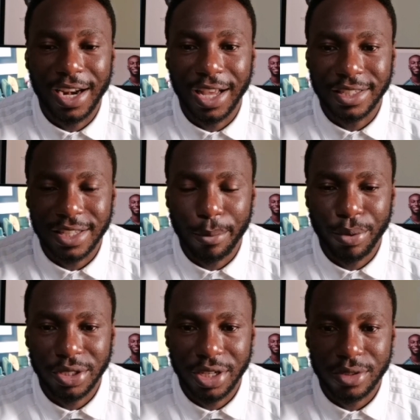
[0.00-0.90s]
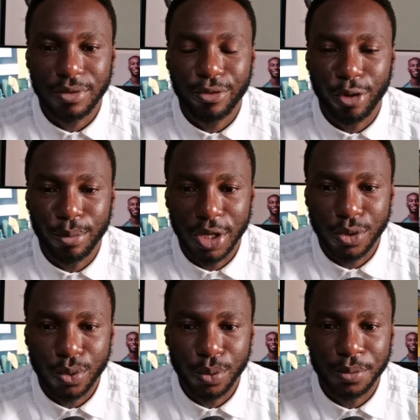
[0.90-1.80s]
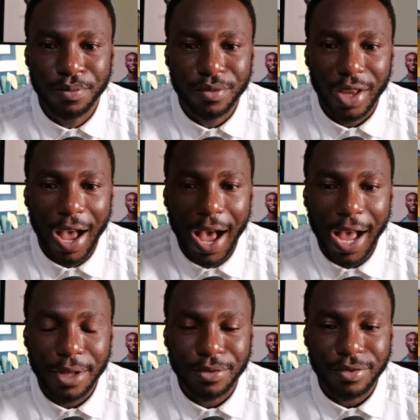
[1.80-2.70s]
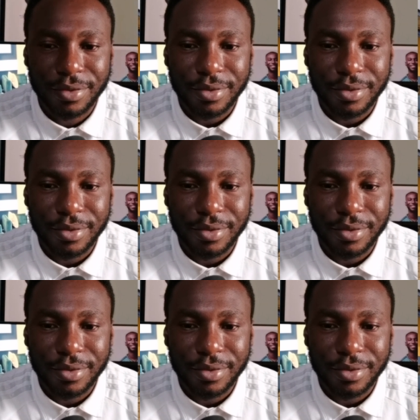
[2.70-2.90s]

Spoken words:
and some pictures from the school. Aha,